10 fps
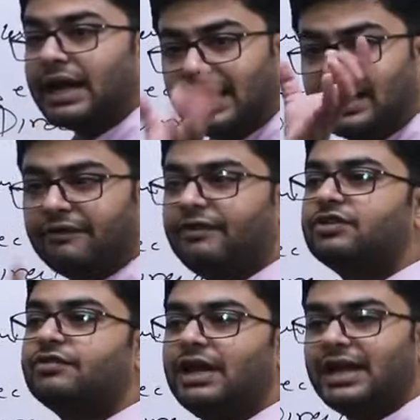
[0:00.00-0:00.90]

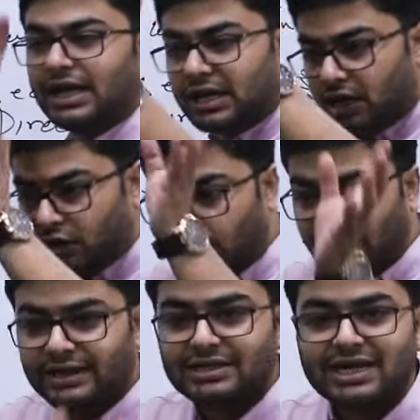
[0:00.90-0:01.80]
individually to
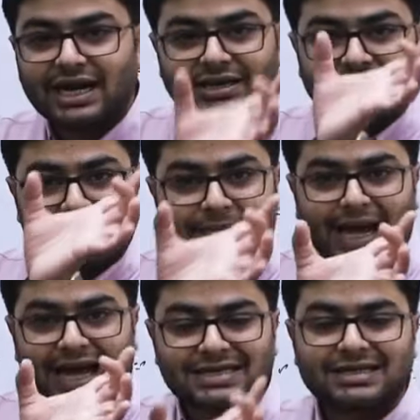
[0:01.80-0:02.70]
understand them
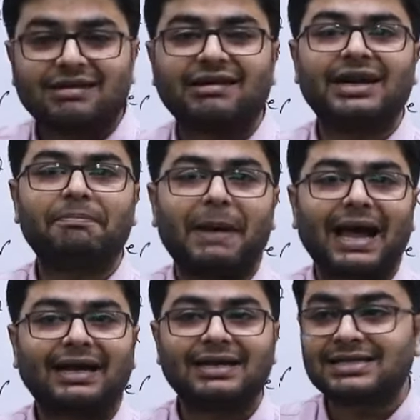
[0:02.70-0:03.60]
as learning
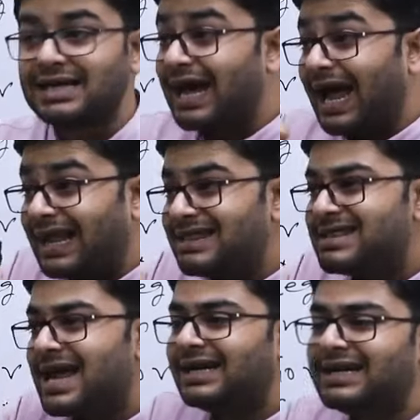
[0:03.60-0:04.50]
packets
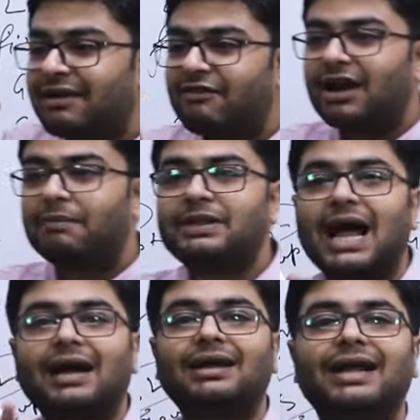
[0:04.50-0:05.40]
and then develop
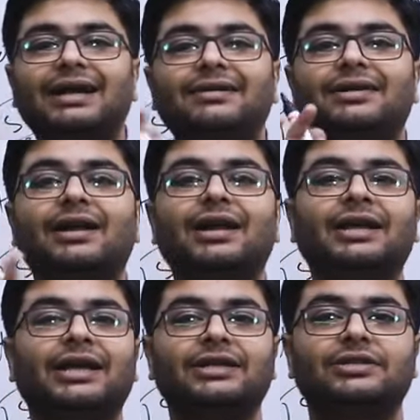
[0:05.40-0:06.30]
that
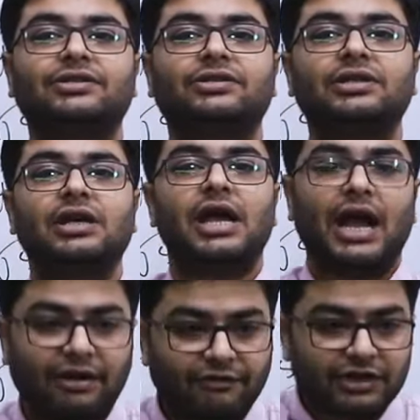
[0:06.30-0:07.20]
interlinkages.
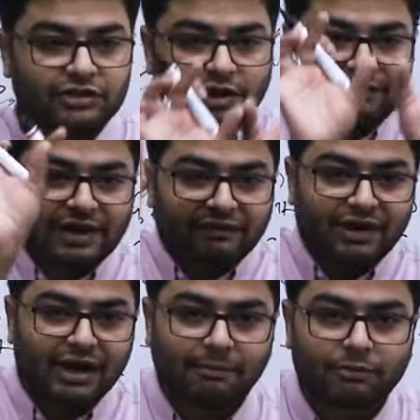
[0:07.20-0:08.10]
And once you have
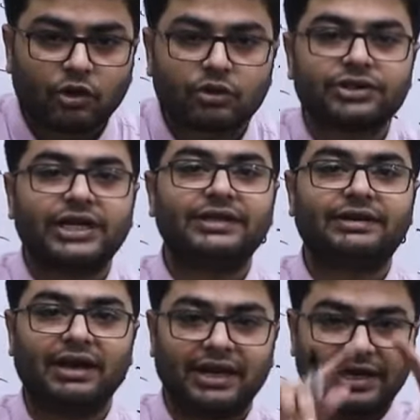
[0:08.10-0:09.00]
developed those
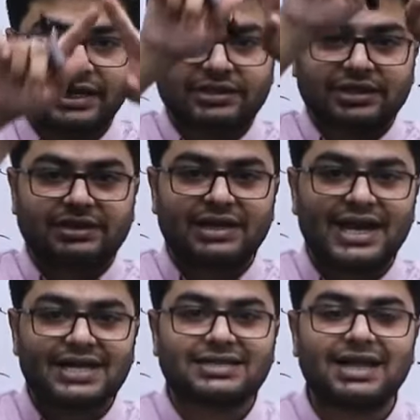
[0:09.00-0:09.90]
interlinkages,
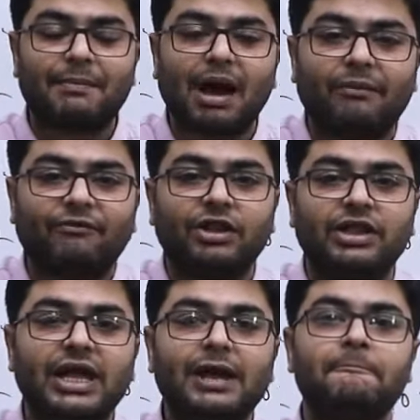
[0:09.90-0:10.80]
lays them up
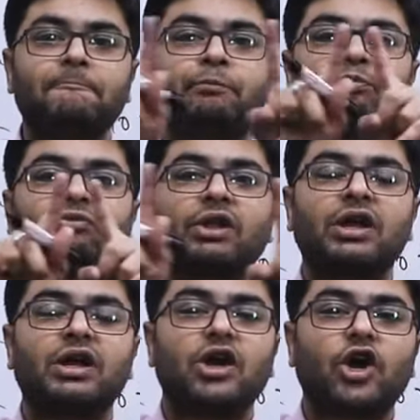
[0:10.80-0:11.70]
with the
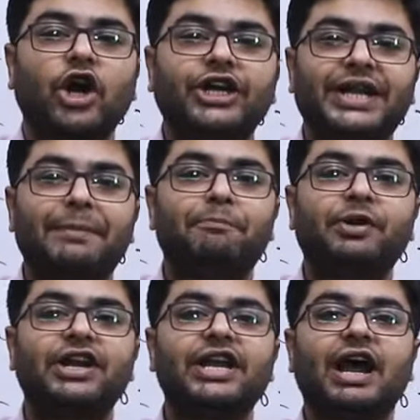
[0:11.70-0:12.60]

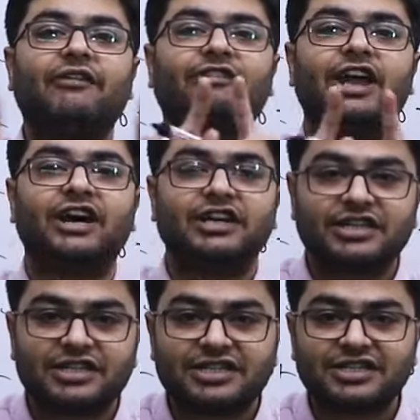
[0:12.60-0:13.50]
contemporary
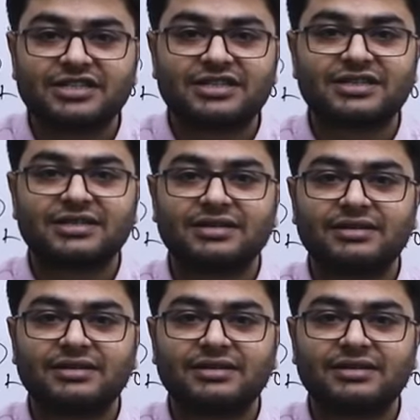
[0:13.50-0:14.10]
affairs,